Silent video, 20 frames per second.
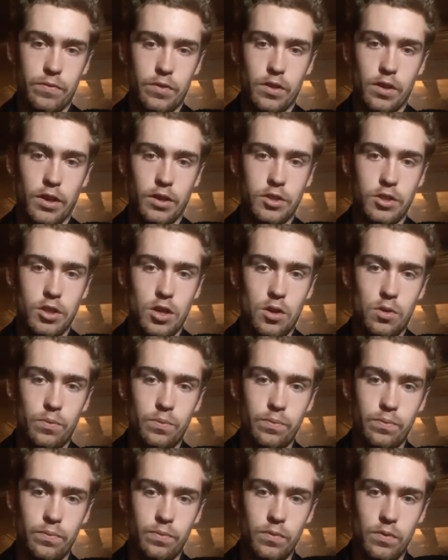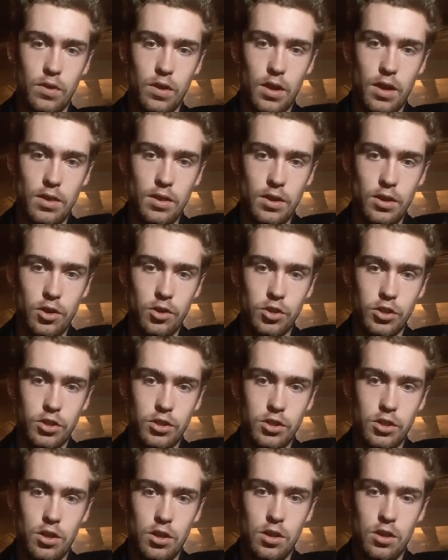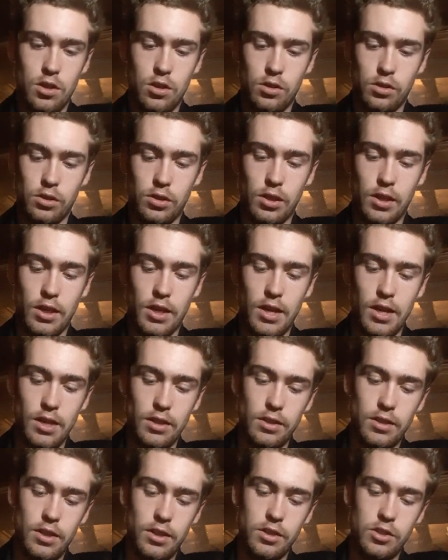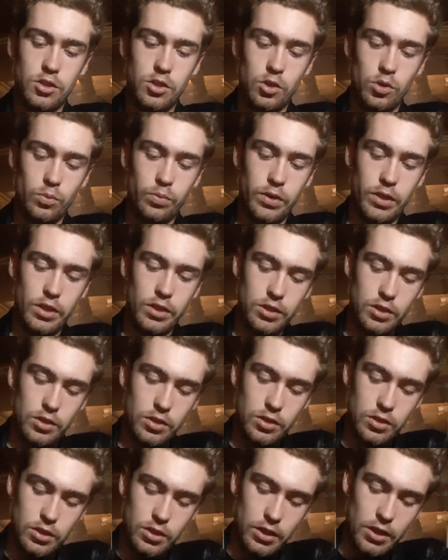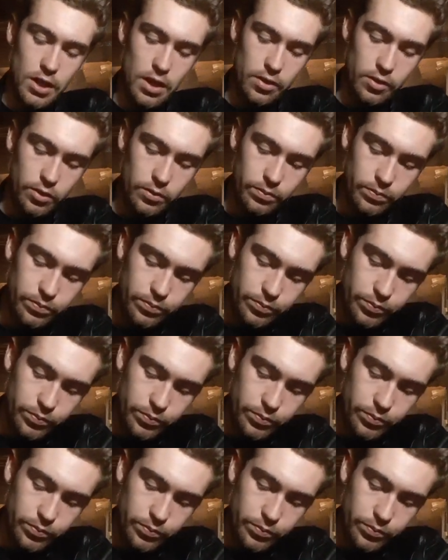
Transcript: like so, and then you're just linking these two pieces together.